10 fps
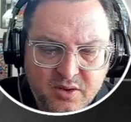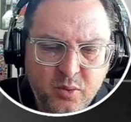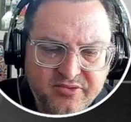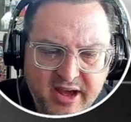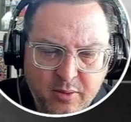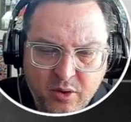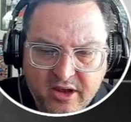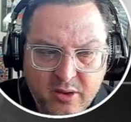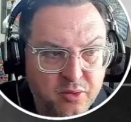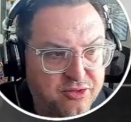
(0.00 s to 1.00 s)
We've got it
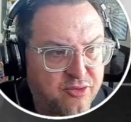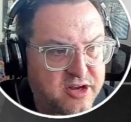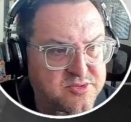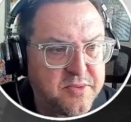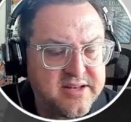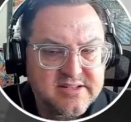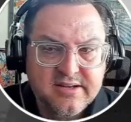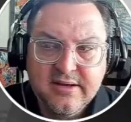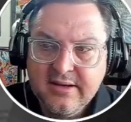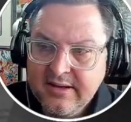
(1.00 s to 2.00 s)
working with Crossmint.
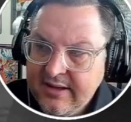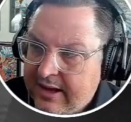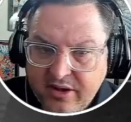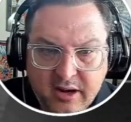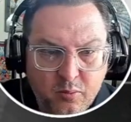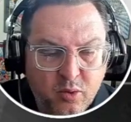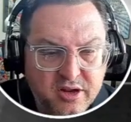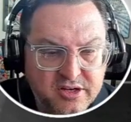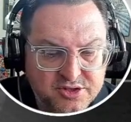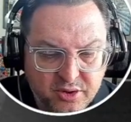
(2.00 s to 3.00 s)
We'll get it
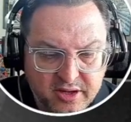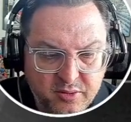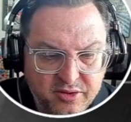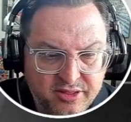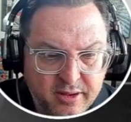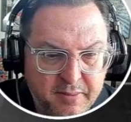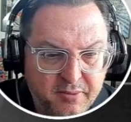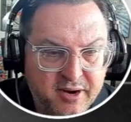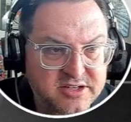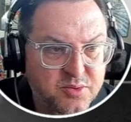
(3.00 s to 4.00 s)
working shortly with the
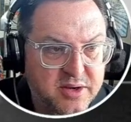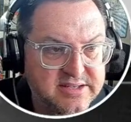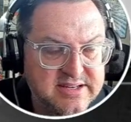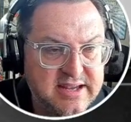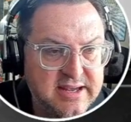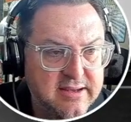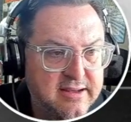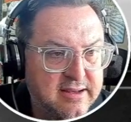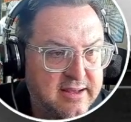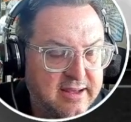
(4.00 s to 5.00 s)
Paper XYZ.
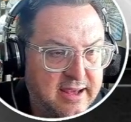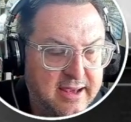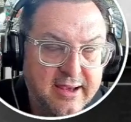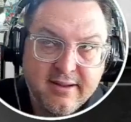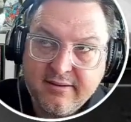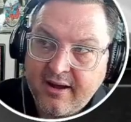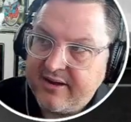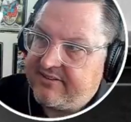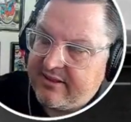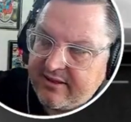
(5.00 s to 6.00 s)
And
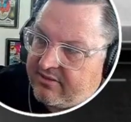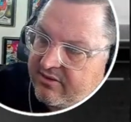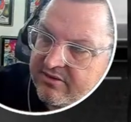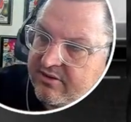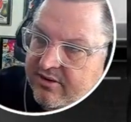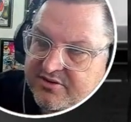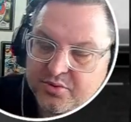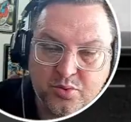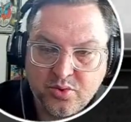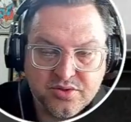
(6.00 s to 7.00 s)
honestly, like, there are
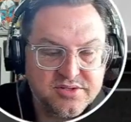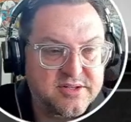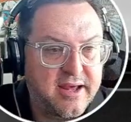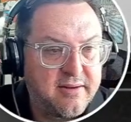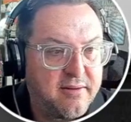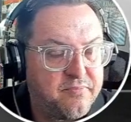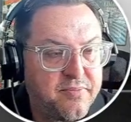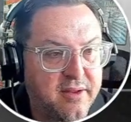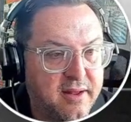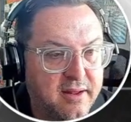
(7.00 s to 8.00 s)
tools that
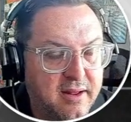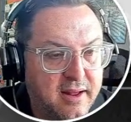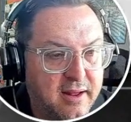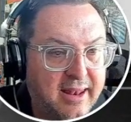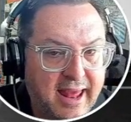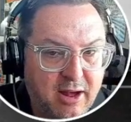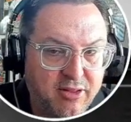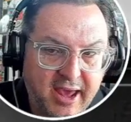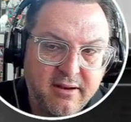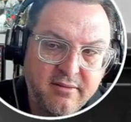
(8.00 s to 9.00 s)
allow
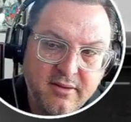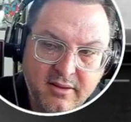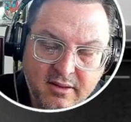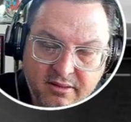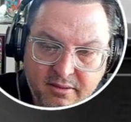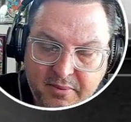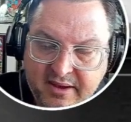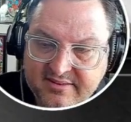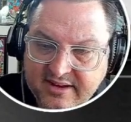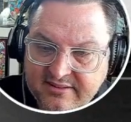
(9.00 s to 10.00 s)
that. The
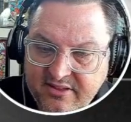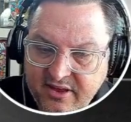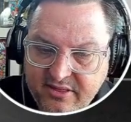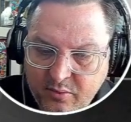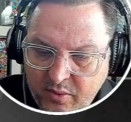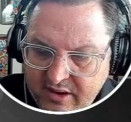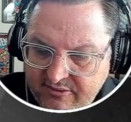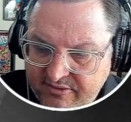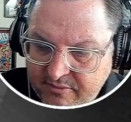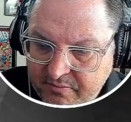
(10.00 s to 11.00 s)
big sexy thing that
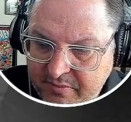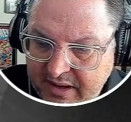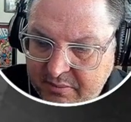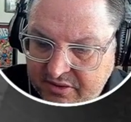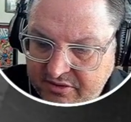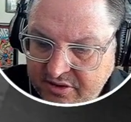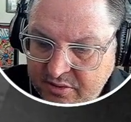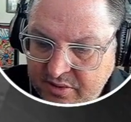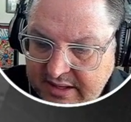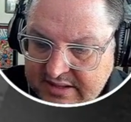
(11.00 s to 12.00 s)
we've been able to
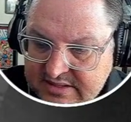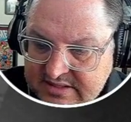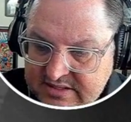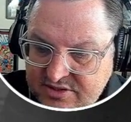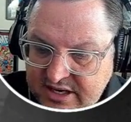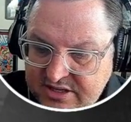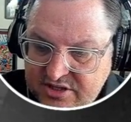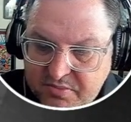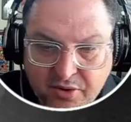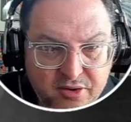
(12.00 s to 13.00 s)
do is change
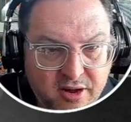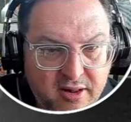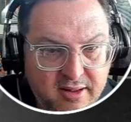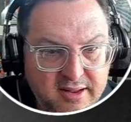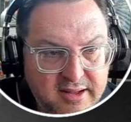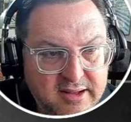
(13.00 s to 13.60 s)
the protocol